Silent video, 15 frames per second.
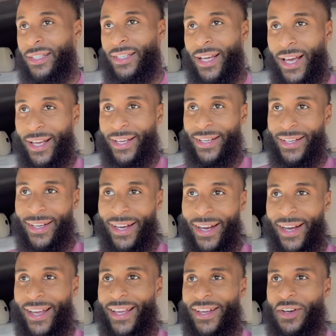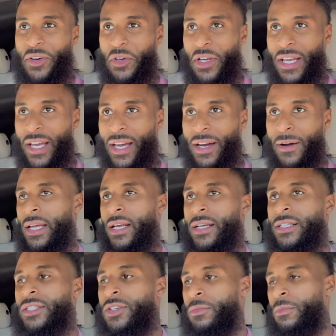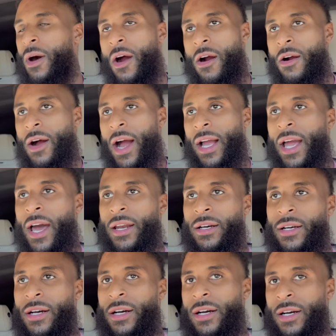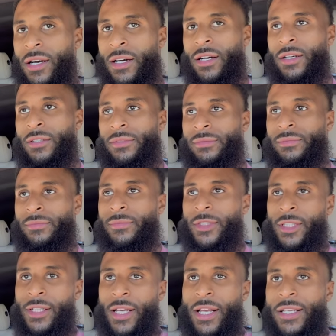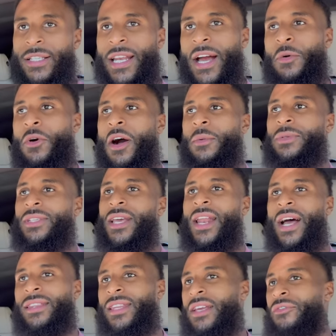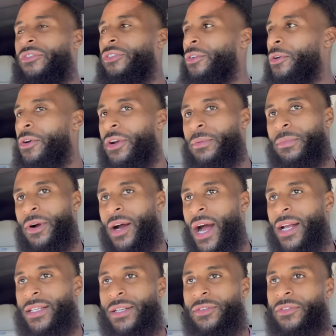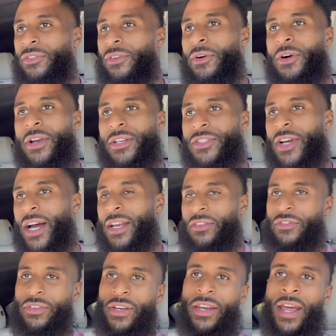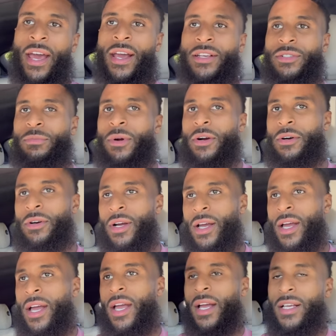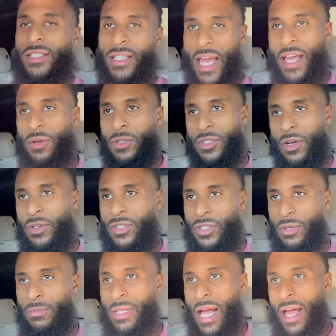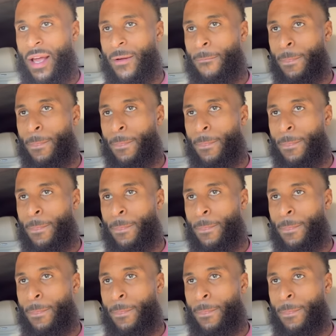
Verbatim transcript: day. I ain't gonna cap. Cause tomorrow I gotta uh, See, that what I'm saying. I think Florida, bro, I, Florida trying to finesse, bro. Cause they was on some like